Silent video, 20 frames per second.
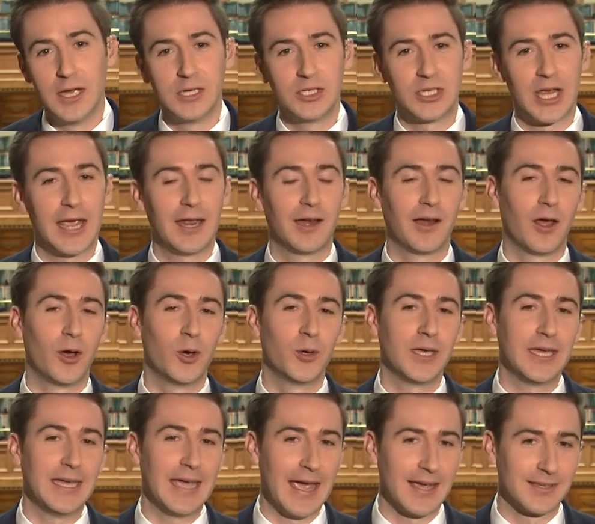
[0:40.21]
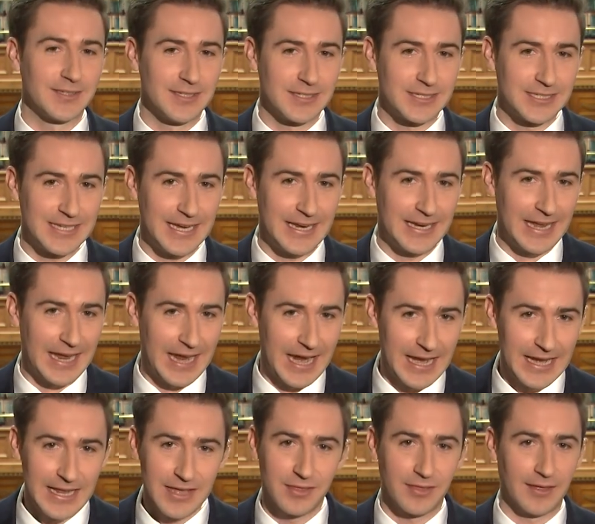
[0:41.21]
Jan Logie hasn't said
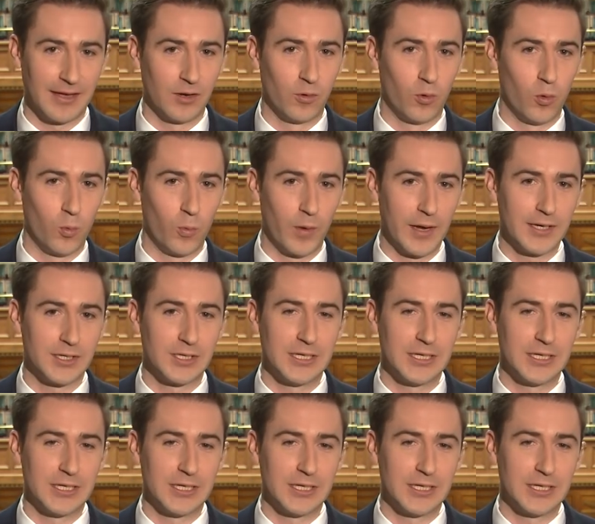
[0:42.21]
anything all week.